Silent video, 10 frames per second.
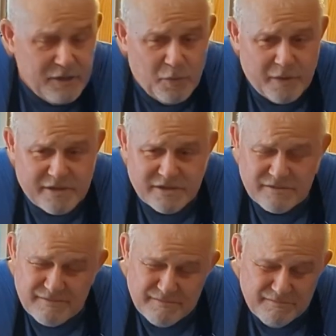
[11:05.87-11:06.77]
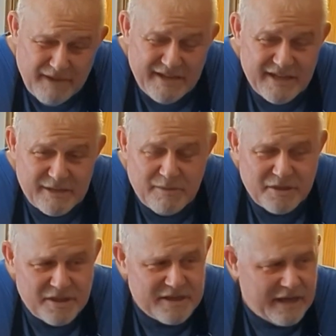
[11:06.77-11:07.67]
which may need to be
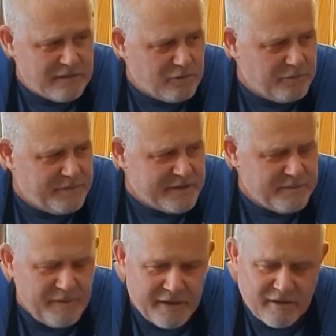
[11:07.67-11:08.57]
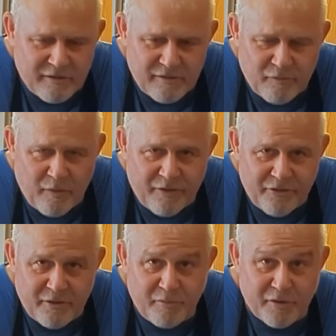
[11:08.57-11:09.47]
thinned out a little bit depending on whether
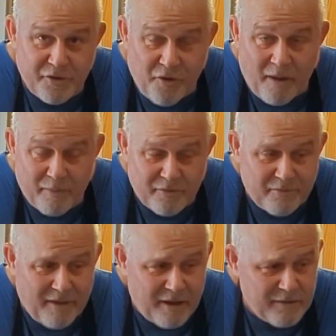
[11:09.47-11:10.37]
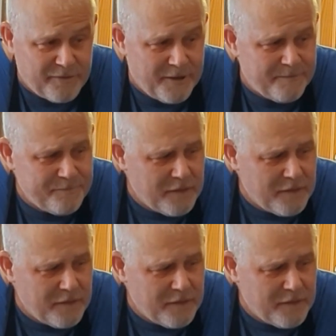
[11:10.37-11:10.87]
you put a dropper in the bottle or not.